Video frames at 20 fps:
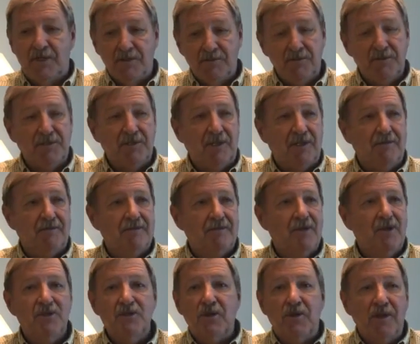Interesting.
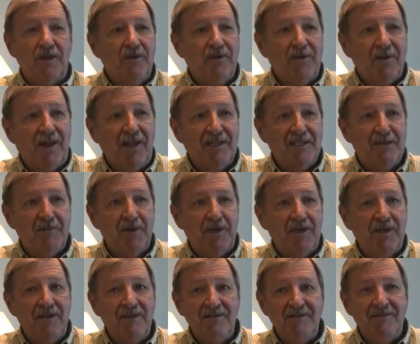So they turned the lights up
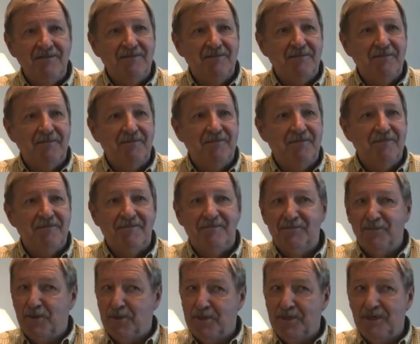again,
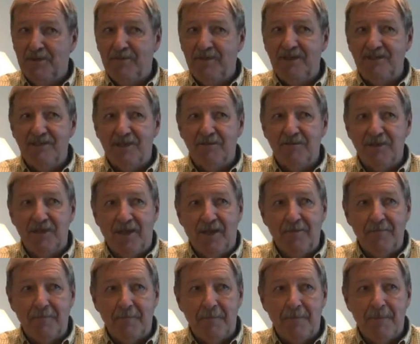productivity jumped
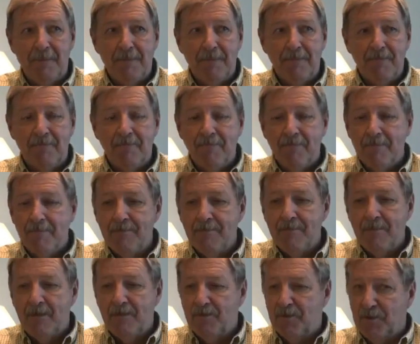again.
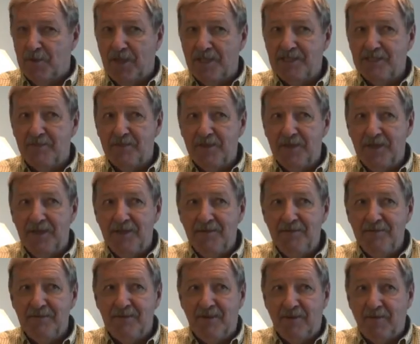Turn the lights up
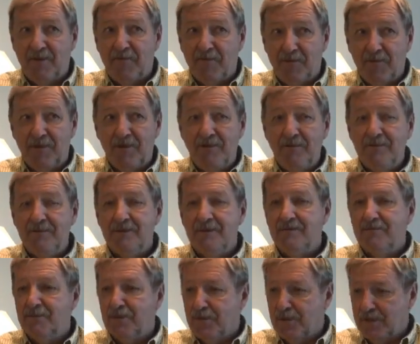again, even further,
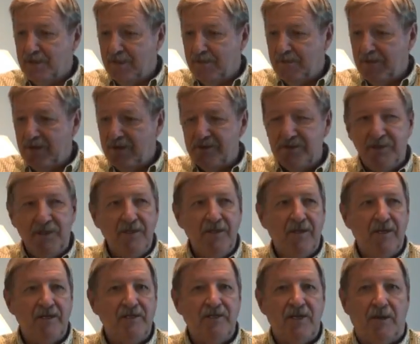productivity
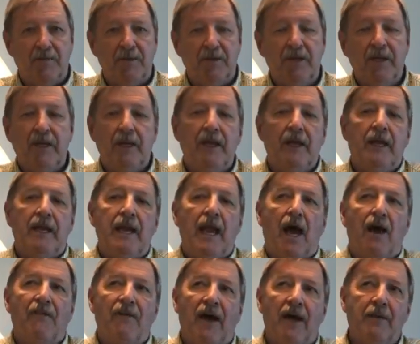continued to jump.
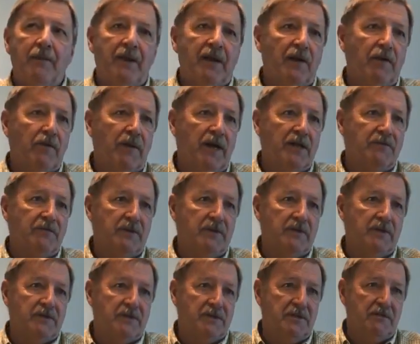Now, if I'd have been a
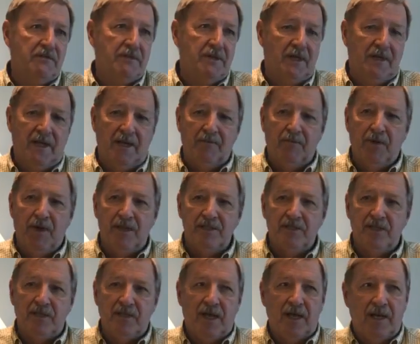graduate student on that
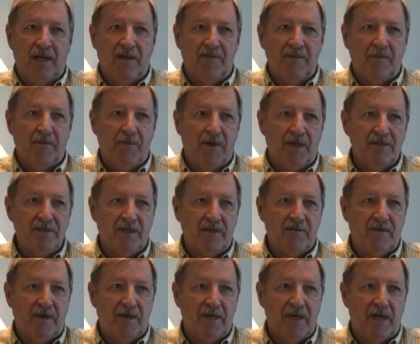project, I'd have left the
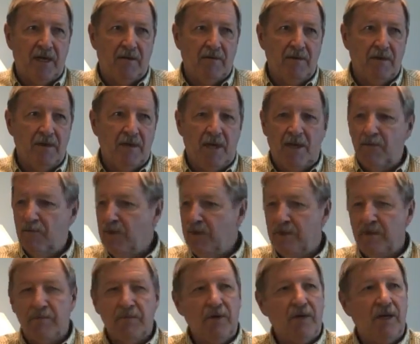project right now and
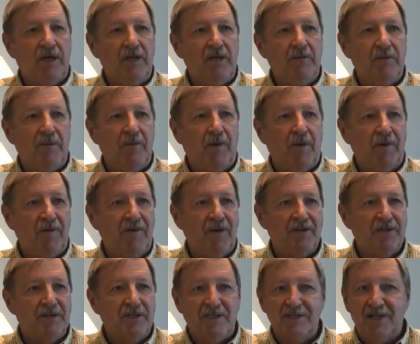written a book on human
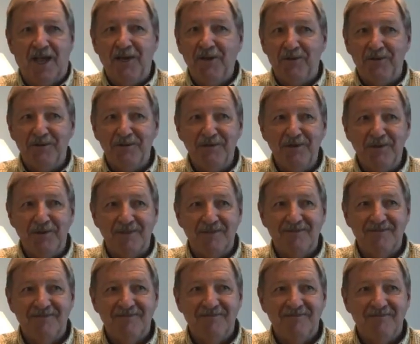motivation because I know the secret.
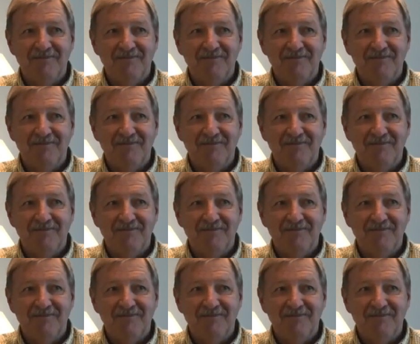